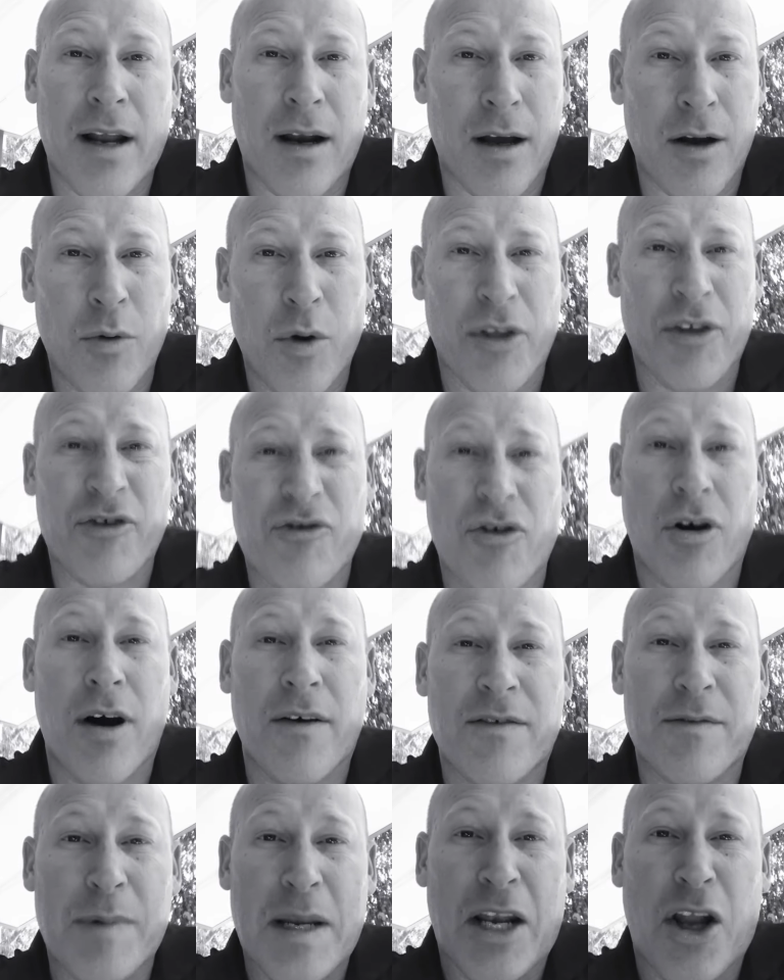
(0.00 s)
Like I want the
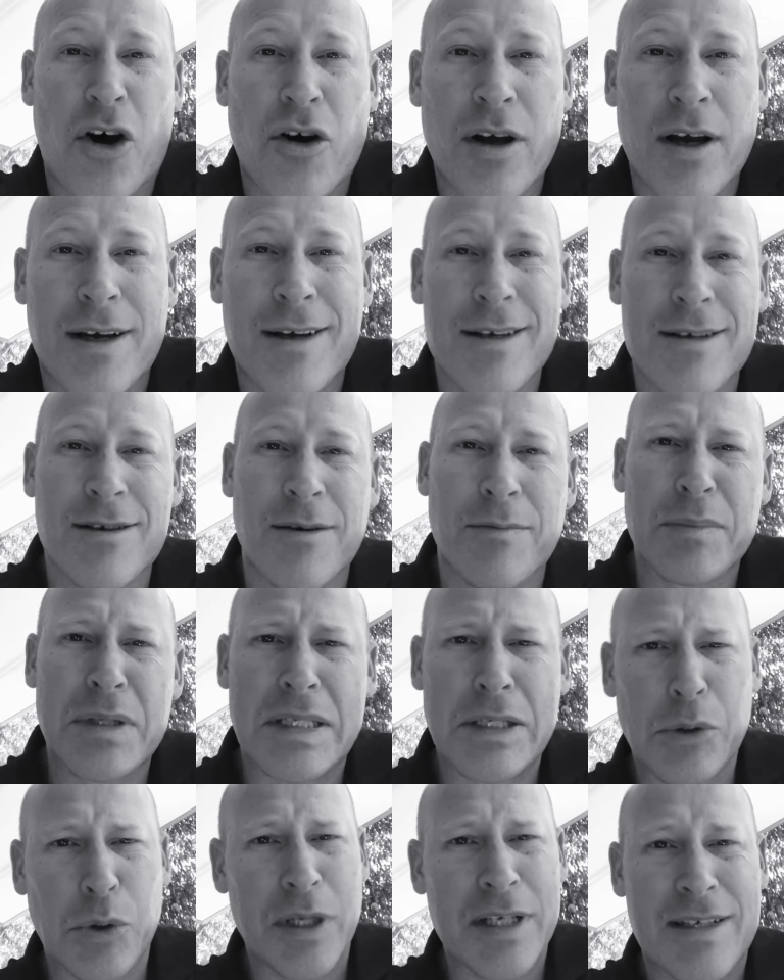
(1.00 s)
drive to be longer because I'm
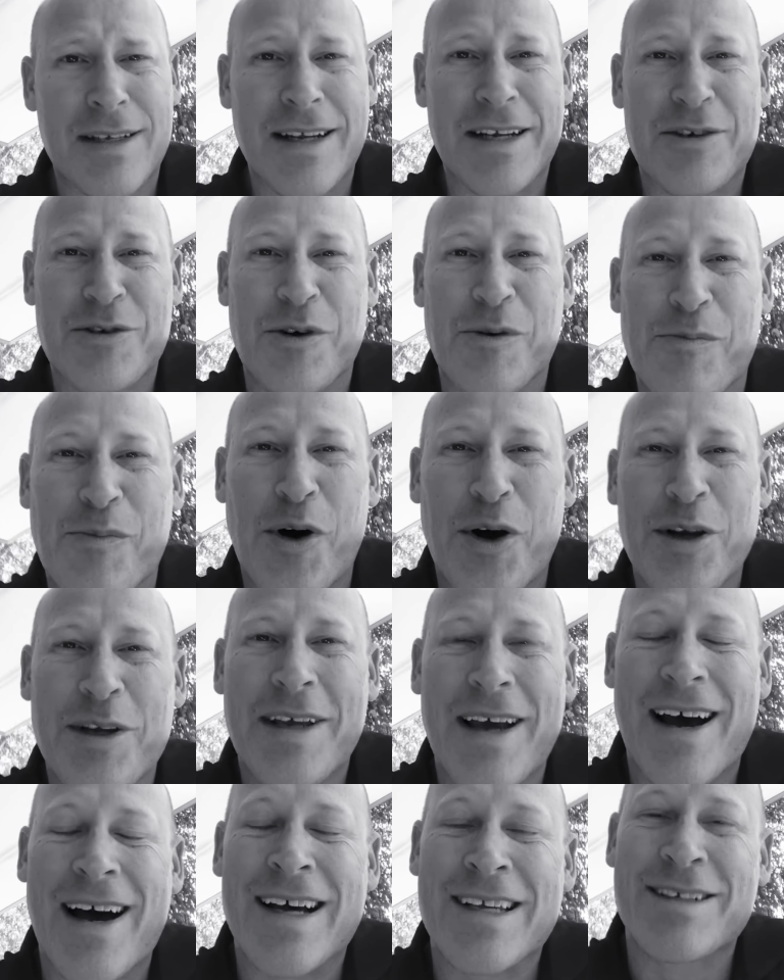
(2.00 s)
still listening to a
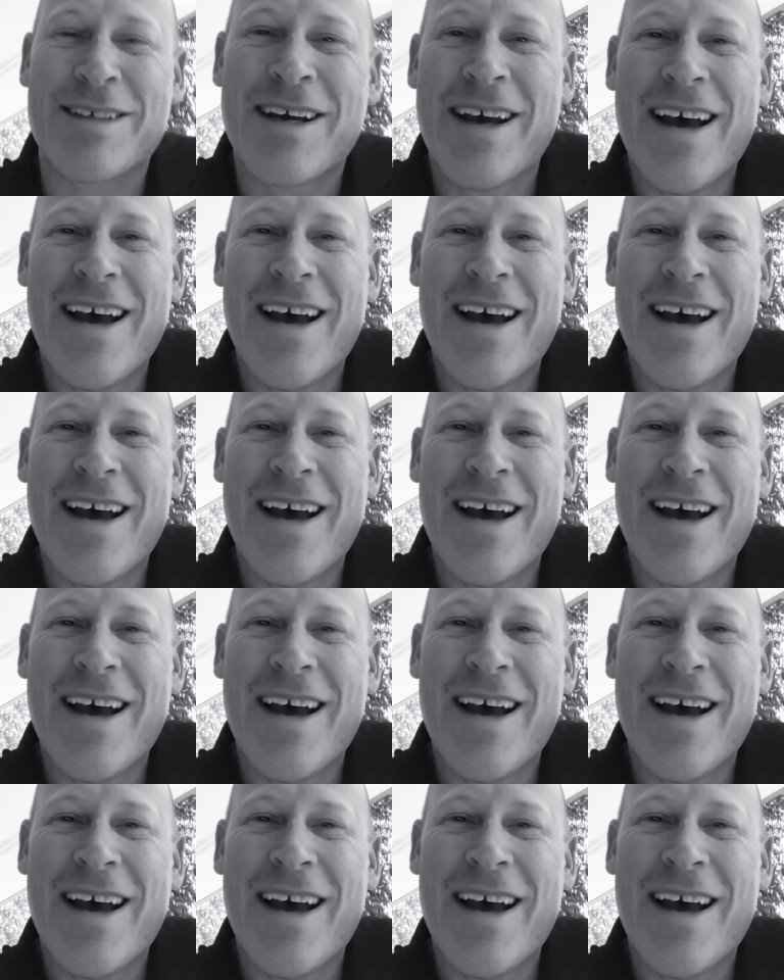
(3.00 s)
podcast.